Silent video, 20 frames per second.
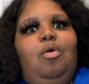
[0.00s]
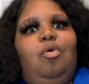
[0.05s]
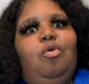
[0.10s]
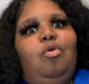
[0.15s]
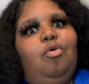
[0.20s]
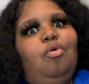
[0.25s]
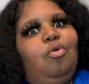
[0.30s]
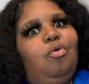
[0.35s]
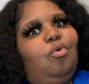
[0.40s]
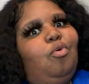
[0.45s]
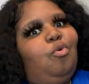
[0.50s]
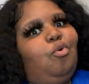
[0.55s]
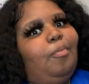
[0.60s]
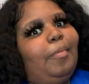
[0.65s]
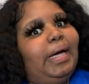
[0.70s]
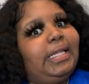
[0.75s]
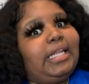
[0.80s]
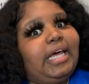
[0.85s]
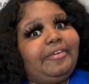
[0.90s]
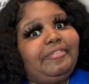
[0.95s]
Ooh,
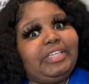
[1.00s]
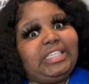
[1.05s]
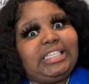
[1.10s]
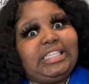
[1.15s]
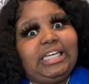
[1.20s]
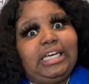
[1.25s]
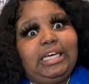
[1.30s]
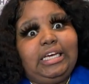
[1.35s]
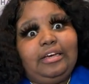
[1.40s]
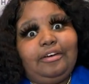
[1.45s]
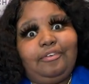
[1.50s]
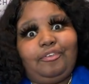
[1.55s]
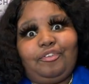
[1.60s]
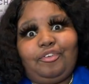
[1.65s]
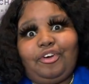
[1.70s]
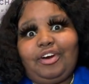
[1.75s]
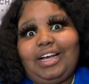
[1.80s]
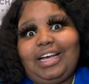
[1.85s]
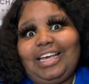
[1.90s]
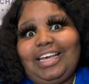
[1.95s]
my life is
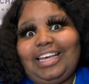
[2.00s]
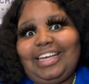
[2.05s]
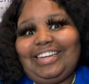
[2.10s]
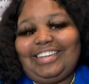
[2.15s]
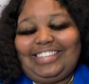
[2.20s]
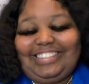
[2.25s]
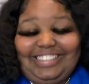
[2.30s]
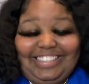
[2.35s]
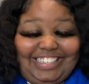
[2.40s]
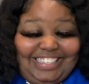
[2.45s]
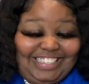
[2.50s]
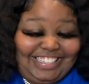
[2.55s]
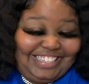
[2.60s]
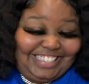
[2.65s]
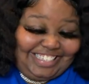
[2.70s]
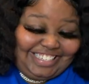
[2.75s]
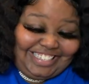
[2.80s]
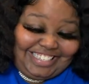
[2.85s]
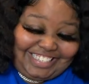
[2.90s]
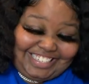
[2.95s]

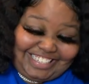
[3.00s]
different.